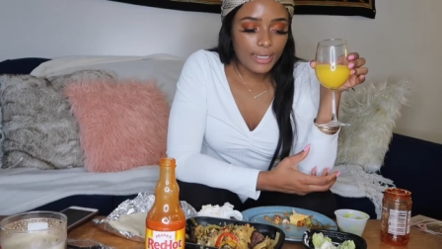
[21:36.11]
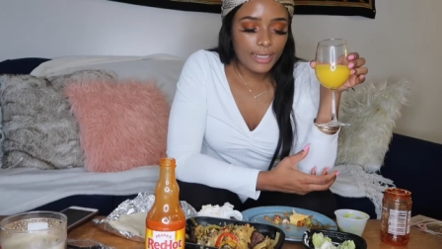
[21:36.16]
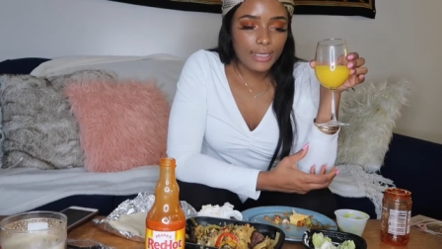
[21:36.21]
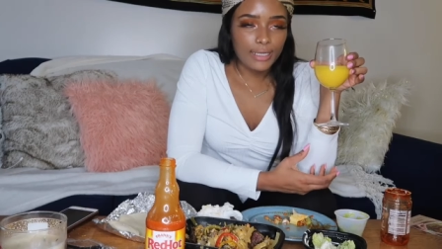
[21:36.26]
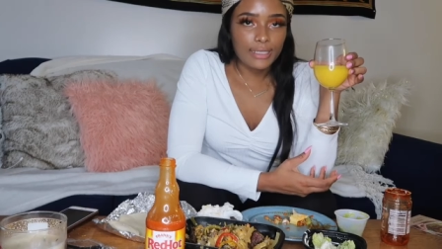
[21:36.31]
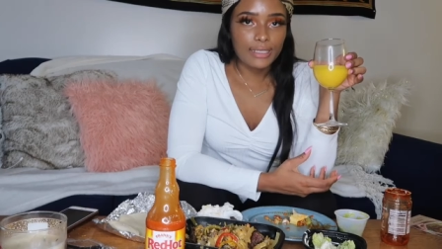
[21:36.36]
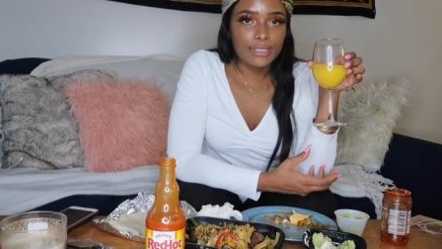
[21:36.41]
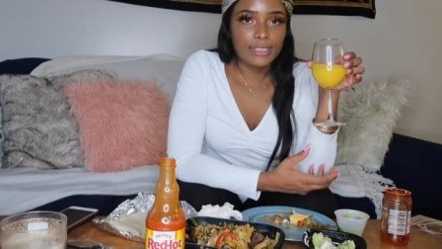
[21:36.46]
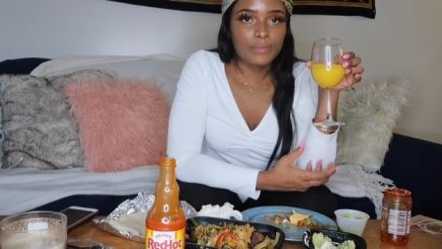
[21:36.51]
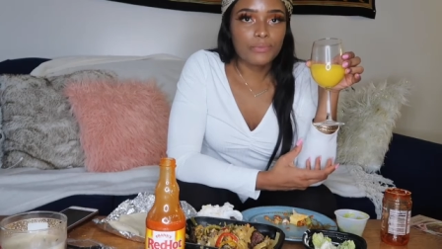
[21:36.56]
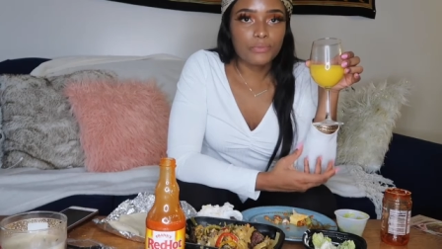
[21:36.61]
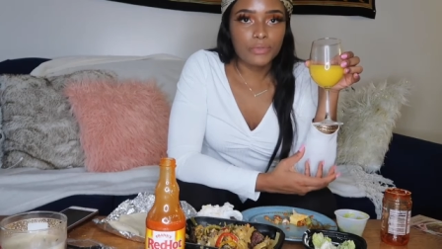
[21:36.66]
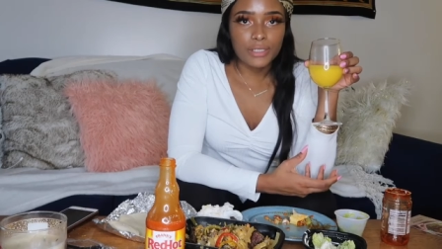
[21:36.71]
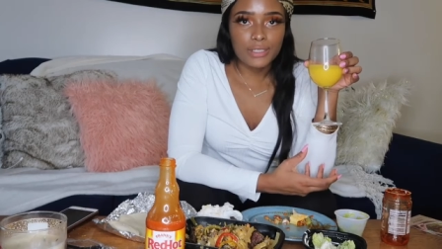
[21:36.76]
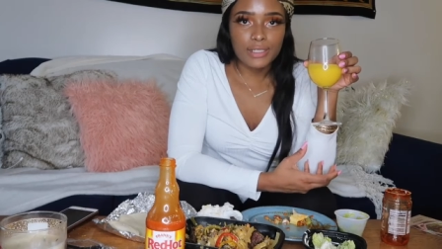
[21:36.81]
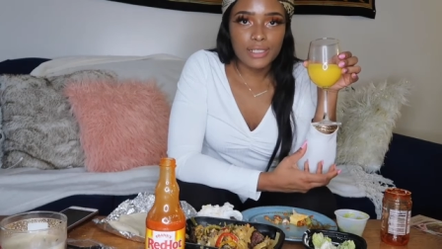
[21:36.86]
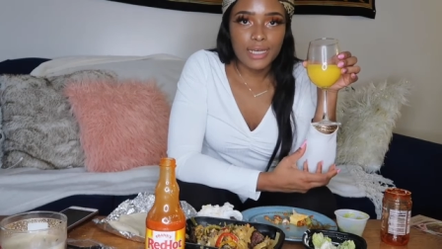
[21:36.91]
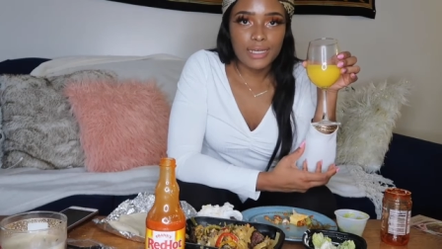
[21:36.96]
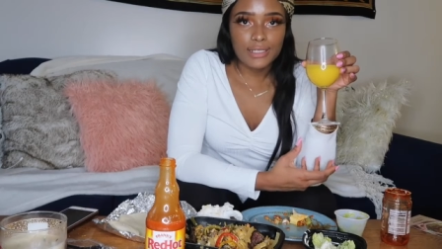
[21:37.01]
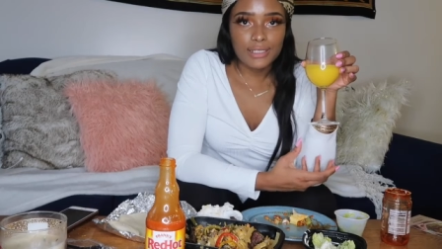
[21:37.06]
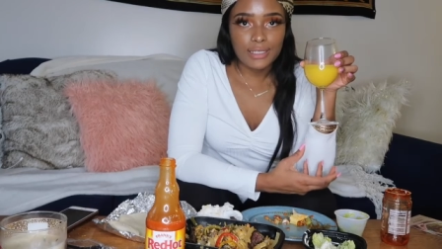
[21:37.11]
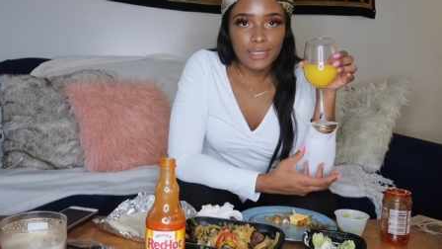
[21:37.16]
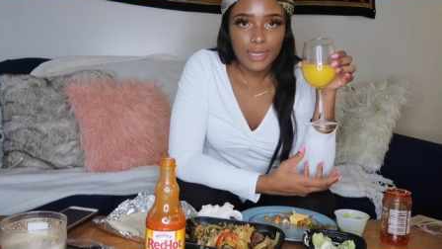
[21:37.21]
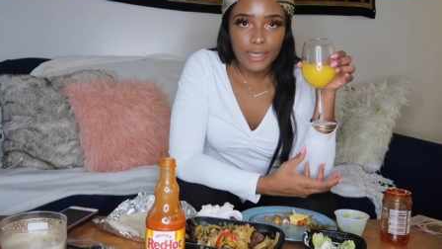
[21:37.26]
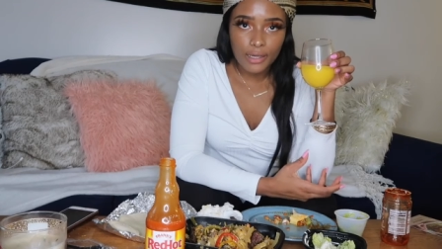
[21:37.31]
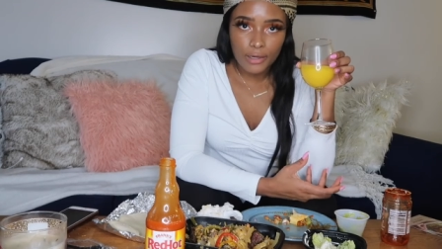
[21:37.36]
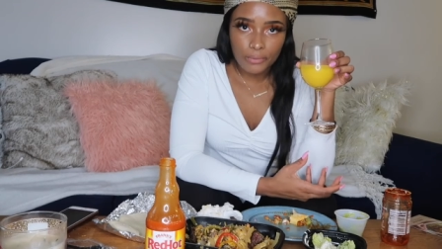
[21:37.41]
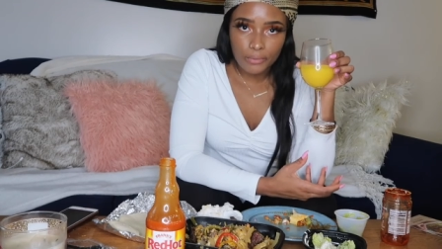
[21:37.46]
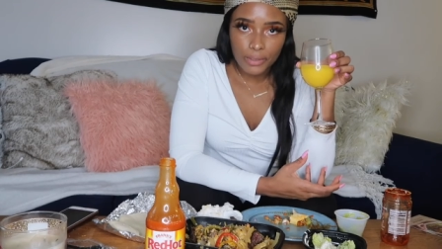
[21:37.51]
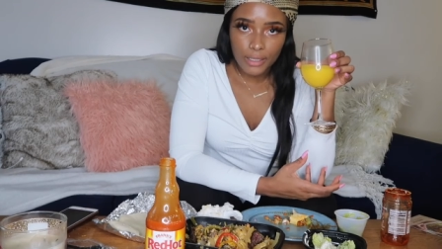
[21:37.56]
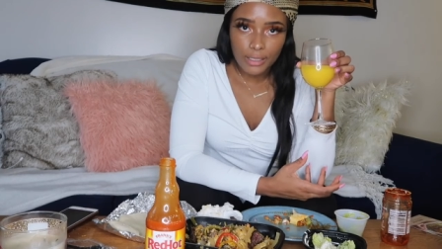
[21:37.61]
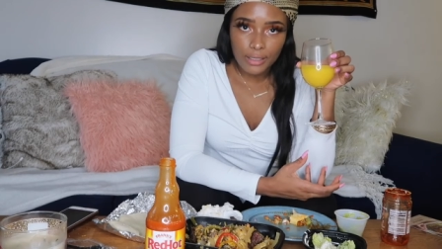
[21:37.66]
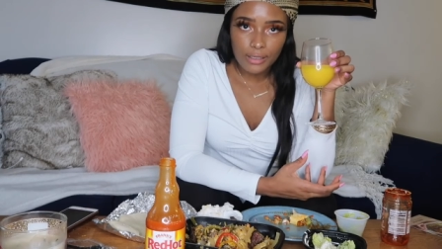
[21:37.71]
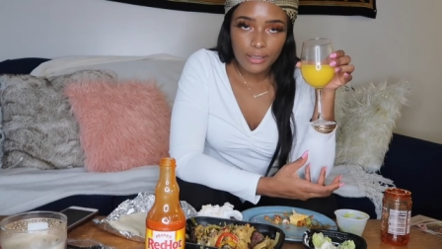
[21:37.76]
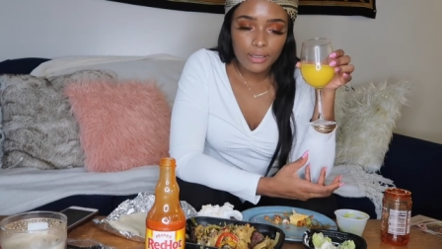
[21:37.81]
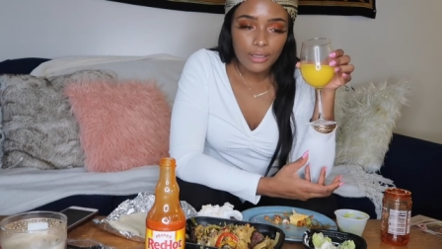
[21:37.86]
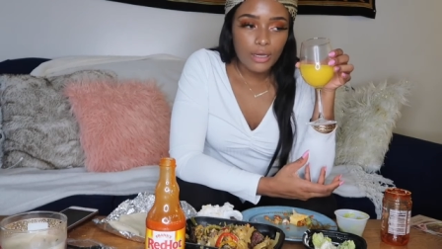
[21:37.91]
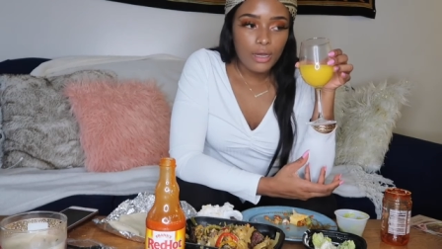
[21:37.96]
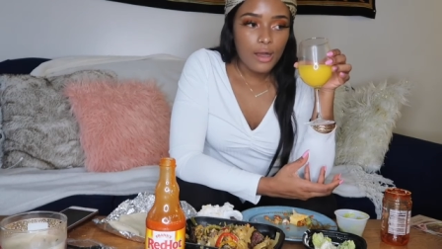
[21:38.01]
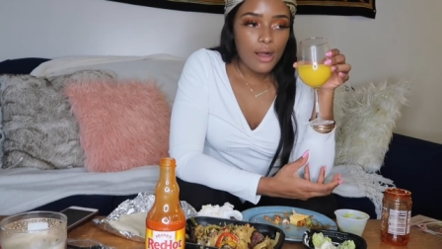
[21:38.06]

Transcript: is princess in Arabic.